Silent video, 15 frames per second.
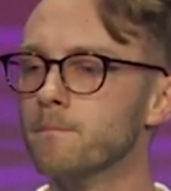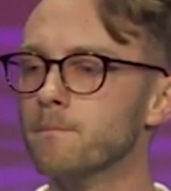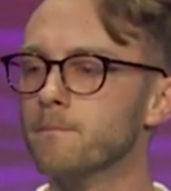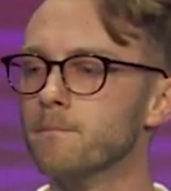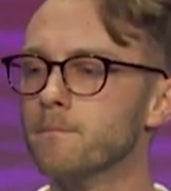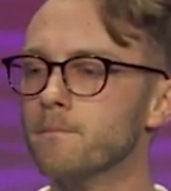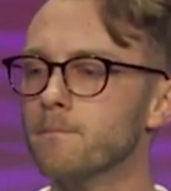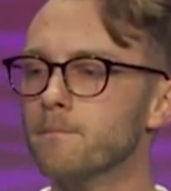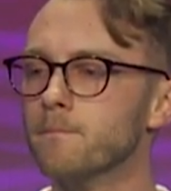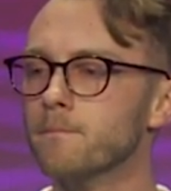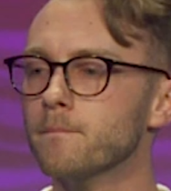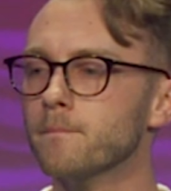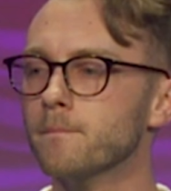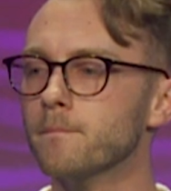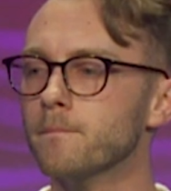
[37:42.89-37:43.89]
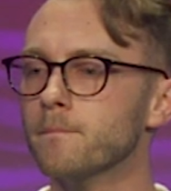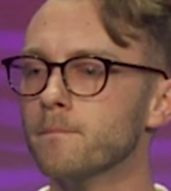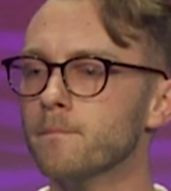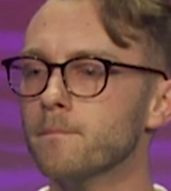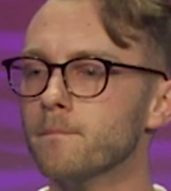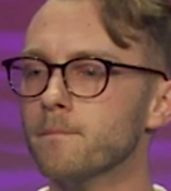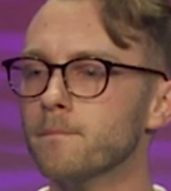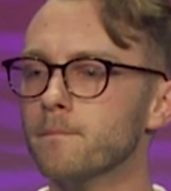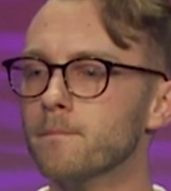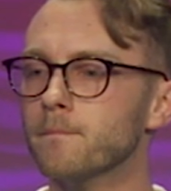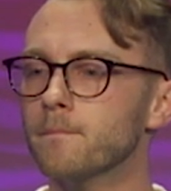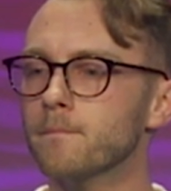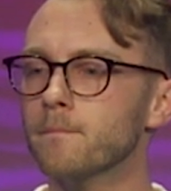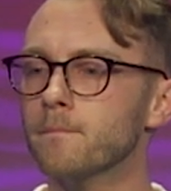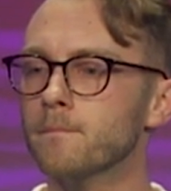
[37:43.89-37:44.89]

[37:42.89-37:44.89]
No one is speaking in this clip.